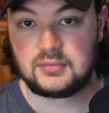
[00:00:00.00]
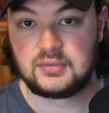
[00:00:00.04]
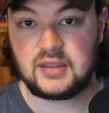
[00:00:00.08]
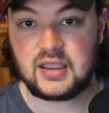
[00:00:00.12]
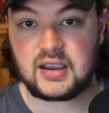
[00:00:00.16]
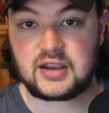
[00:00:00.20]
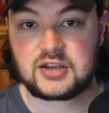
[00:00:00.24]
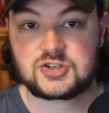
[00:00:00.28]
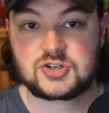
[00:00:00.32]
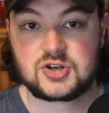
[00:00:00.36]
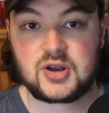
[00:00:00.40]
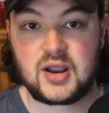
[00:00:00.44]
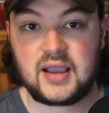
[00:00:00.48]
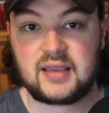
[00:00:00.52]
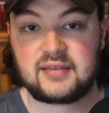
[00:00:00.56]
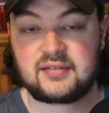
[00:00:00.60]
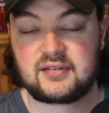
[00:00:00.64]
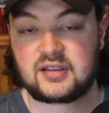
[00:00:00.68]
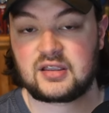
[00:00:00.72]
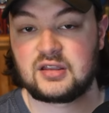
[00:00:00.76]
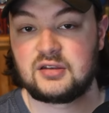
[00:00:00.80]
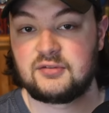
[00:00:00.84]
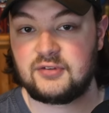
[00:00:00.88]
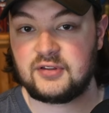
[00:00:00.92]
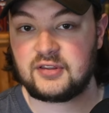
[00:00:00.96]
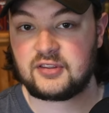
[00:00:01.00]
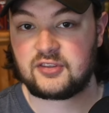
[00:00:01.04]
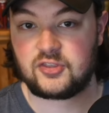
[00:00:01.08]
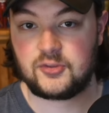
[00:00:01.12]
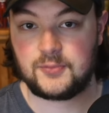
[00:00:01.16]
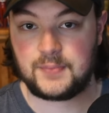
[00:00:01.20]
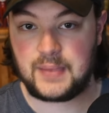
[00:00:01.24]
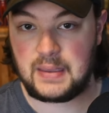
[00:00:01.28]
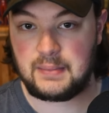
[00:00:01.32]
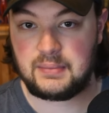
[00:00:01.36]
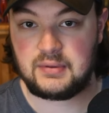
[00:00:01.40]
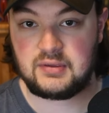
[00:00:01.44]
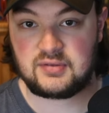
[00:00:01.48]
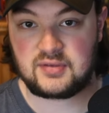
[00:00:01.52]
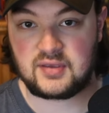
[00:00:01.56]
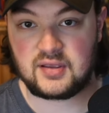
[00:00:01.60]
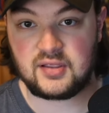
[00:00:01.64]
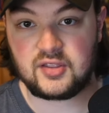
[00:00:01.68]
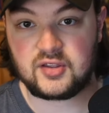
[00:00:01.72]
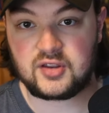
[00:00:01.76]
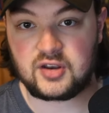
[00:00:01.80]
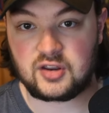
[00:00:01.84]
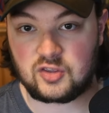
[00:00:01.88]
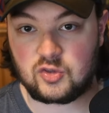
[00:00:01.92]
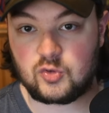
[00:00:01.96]
Nick tries to convince the baby
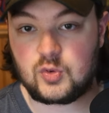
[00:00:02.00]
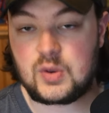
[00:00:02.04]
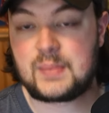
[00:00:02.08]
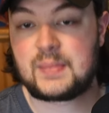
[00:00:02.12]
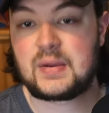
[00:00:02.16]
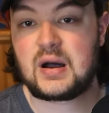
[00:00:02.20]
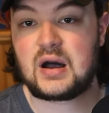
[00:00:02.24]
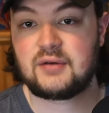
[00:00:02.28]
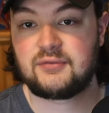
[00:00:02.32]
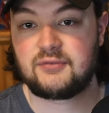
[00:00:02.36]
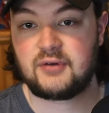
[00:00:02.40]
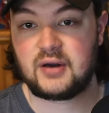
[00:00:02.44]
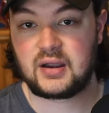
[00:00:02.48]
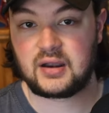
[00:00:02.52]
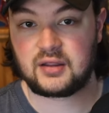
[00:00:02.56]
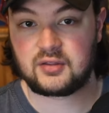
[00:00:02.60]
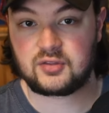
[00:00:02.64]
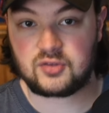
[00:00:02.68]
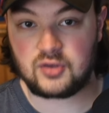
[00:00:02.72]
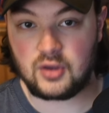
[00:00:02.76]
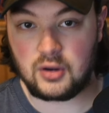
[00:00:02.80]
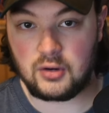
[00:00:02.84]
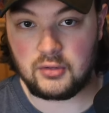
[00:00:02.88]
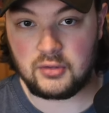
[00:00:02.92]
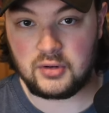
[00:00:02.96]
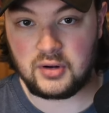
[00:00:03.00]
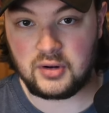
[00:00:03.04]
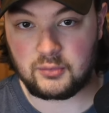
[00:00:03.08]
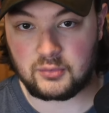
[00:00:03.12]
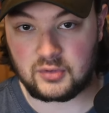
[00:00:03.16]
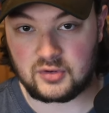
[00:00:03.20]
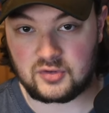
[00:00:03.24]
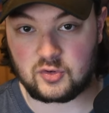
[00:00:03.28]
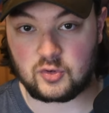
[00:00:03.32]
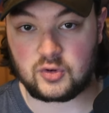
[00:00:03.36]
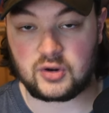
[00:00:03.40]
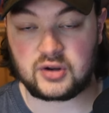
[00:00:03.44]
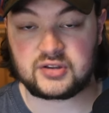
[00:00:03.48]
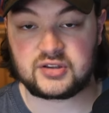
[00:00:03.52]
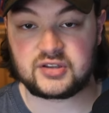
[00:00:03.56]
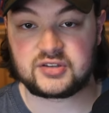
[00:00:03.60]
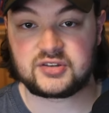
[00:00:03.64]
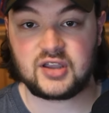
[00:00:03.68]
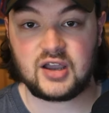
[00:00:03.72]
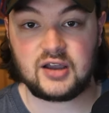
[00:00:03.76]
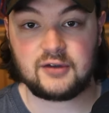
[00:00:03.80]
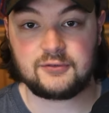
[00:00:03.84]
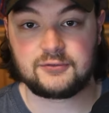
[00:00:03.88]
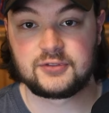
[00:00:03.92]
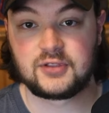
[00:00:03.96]
Zilla to swim off on its own, resorting to
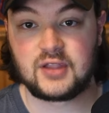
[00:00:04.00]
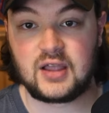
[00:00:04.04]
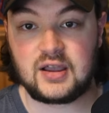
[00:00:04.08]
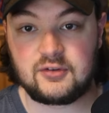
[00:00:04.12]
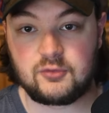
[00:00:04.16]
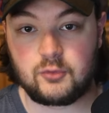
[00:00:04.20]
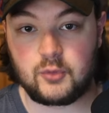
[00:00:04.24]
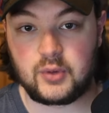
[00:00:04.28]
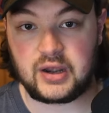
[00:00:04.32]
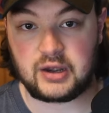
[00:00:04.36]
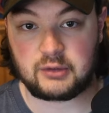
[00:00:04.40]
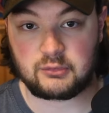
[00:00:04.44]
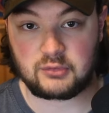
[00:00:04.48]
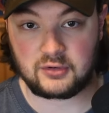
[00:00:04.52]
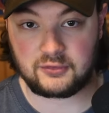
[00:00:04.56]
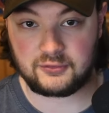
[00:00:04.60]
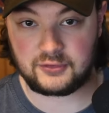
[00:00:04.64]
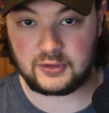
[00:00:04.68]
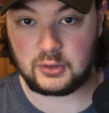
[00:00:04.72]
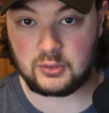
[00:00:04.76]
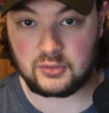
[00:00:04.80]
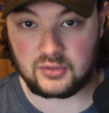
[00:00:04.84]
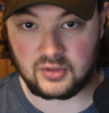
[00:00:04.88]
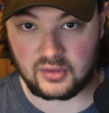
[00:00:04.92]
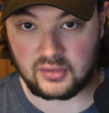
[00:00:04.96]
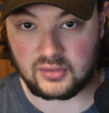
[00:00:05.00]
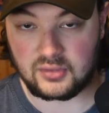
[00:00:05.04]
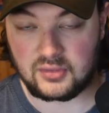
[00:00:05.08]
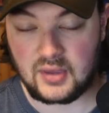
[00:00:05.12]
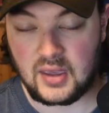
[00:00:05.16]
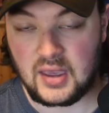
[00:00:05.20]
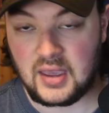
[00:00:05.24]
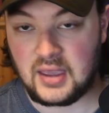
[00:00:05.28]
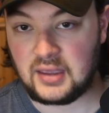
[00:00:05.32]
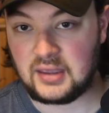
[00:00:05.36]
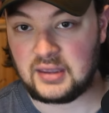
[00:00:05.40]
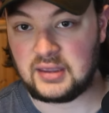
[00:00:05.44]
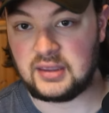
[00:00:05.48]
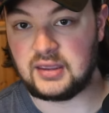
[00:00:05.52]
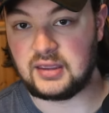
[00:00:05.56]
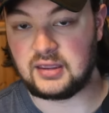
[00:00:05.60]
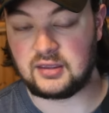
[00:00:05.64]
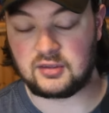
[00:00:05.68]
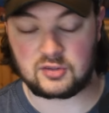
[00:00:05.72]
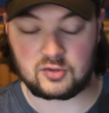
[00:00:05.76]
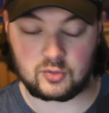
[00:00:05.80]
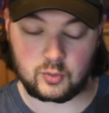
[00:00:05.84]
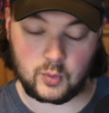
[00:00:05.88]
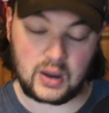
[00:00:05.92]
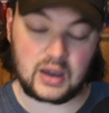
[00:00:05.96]
tough love when it refuses. He
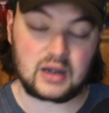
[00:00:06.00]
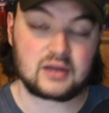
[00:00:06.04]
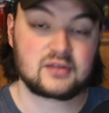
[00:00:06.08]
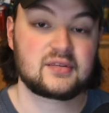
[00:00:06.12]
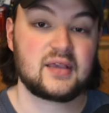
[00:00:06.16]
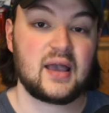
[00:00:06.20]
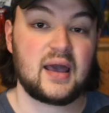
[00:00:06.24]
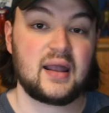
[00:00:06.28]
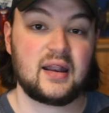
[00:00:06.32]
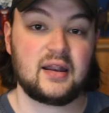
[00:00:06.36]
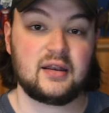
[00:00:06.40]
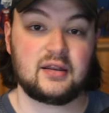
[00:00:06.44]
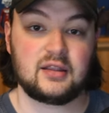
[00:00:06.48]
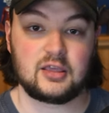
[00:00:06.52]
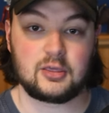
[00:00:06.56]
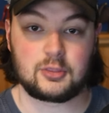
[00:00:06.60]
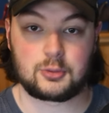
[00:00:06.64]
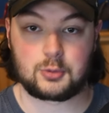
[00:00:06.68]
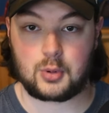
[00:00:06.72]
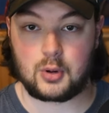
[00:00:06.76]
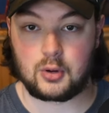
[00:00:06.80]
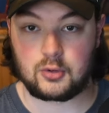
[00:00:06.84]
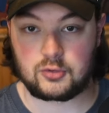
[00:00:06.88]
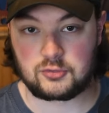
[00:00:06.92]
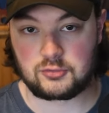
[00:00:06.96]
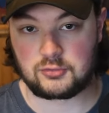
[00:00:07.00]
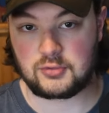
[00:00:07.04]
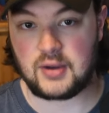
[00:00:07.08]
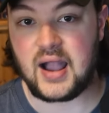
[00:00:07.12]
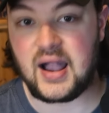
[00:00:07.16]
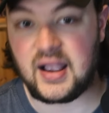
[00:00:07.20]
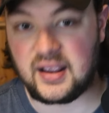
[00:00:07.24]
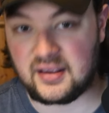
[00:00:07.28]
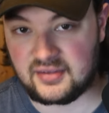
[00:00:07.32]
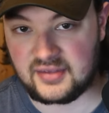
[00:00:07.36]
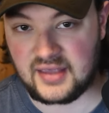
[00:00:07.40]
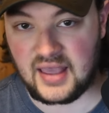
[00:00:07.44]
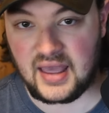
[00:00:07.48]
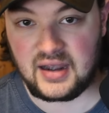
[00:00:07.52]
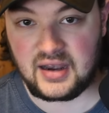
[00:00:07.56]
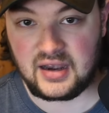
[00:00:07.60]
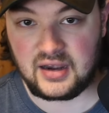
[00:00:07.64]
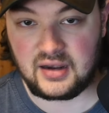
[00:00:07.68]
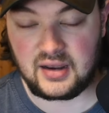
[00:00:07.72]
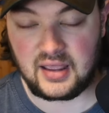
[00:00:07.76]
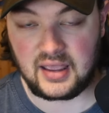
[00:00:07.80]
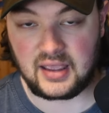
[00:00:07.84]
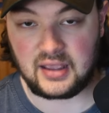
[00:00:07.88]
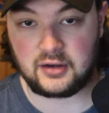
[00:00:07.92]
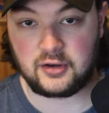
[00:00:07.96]
swears at it, he throws rocks at
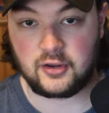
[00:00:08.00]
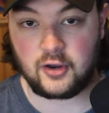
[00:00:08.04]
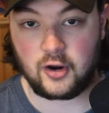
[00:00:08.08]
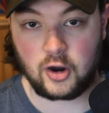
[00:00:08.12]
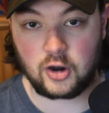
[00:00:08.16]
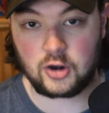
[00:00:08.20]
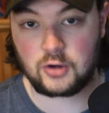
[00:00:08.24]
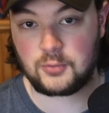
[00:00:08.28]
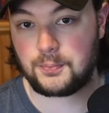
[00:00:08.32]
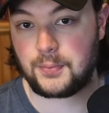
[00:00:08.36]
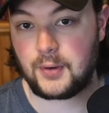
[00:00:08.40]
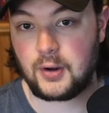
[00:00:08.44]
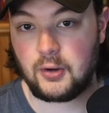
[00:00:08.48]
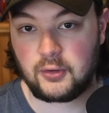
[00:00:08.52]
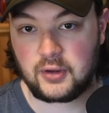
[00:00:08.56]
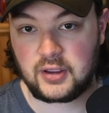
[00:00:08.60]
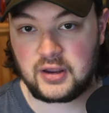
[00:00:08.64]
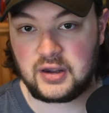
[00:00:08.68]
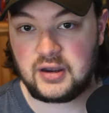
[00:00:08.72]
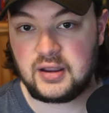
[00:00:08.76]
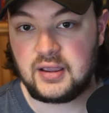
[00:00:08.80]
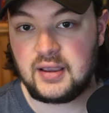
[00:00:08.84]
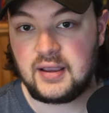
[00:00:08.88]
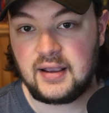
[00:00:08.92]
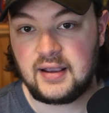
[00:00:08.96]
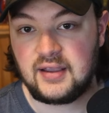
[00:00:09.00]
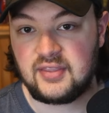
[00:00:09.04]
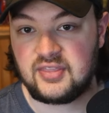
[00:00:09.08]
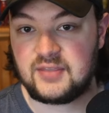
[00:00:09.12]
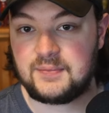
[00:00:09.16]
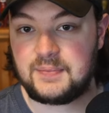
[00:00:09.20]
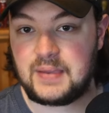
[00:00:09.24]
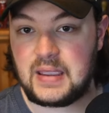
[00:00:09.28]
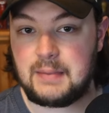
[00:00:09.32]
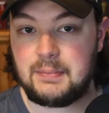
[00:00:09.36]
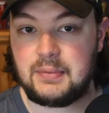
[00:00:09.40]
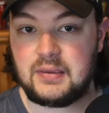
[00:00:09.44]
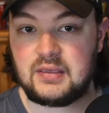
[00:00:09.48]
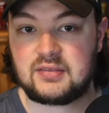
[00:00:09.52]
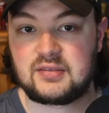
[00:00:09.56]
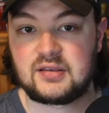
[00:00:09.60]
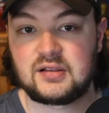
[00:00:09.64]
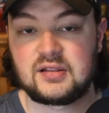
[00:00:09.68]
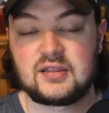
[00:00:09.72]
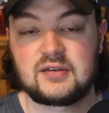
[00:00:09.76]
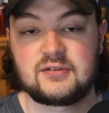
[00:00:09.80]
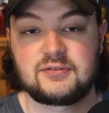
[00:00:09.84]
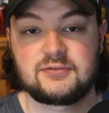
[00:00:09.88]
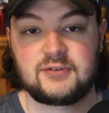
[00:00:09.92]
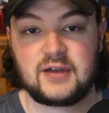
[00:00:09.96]
it, and heartbroken, the baby
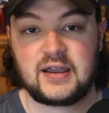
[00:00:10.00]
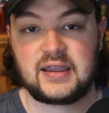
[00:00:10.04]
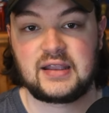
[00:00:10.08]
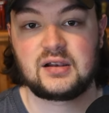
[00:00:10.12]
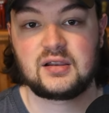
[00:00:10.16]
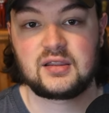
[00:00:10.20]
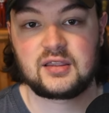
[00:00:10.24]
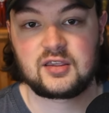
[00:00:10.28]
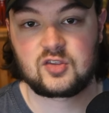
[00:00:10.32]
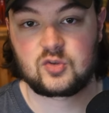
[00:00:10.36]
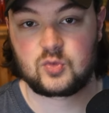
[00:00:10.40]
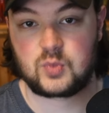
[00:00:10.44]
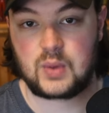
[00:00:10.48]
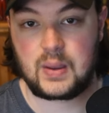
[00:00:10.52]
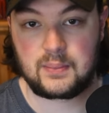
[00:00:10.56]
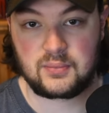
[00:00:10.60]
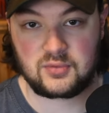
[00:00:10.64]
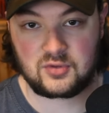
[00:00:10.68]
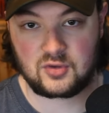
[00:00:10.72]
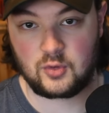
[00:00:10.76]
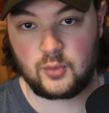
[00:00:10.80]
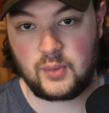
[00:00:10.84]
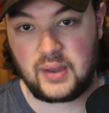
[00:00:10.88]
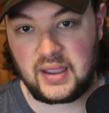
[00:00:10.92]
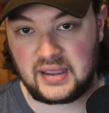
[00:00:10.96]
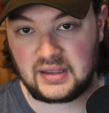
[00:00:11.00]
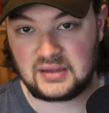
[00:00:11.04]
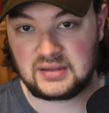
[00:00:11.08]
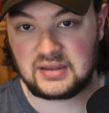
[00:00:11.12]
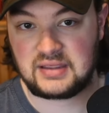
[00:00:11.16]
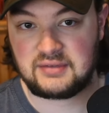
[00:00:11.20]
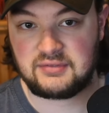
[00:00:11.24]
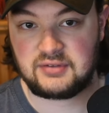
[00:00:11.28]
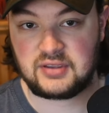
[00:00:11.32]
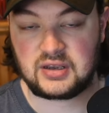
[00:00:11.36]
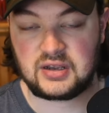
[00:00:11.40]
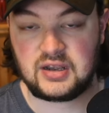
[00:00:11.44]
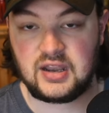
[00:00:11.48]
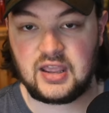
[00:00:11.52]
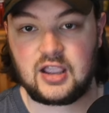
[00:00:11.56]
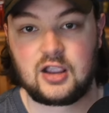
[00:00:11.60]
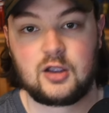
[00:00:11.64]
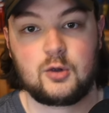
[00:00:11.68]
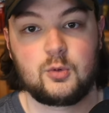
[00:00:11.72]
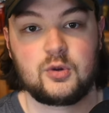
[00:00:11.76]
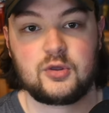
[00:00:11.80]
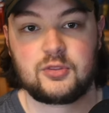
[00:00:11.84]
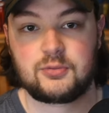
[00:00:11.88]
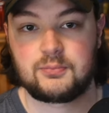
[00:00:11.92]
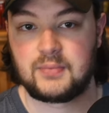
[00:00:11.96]
Zilla finally swims away, leaving
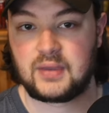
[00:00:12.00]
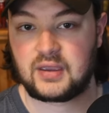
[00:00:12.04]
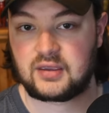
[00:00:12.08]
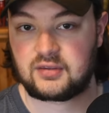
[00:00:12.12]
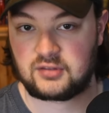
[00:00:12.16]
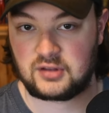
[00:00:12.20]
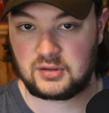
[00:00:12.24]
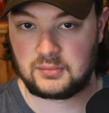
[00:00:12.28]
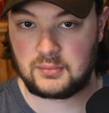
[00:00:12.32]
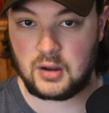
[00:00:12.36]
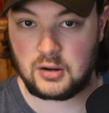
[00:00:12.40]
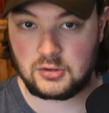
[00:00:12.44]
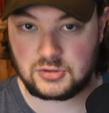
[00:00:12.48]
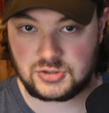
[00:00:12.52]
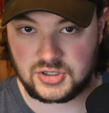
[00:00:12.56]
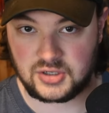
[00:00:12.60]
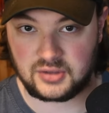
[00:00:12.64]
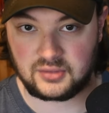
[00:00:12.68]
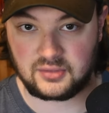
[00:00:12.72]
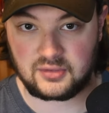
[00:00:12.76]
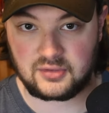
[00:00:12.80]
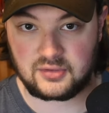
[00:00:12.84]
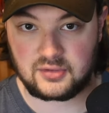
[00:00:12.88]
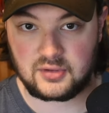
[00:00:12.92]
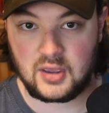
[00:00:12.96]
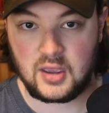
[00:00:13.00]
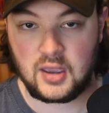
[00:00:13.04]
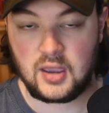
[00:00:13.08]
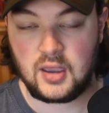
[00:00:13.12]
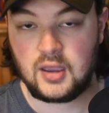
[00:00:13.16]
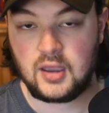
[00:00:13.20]
Nick with mixed emotions.